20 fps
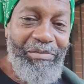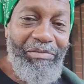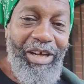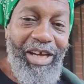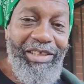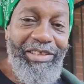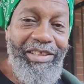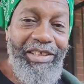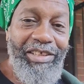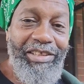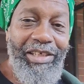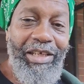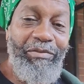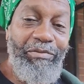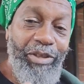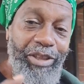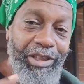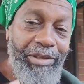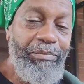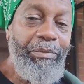uh, Rise of
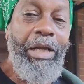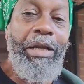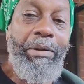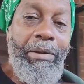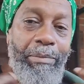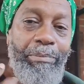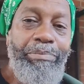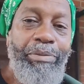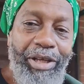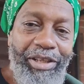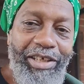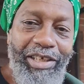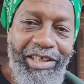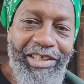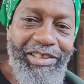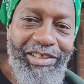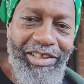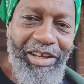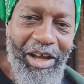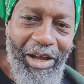Islam, Brother
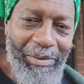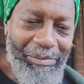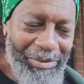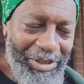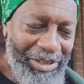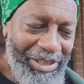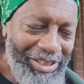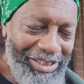Islam.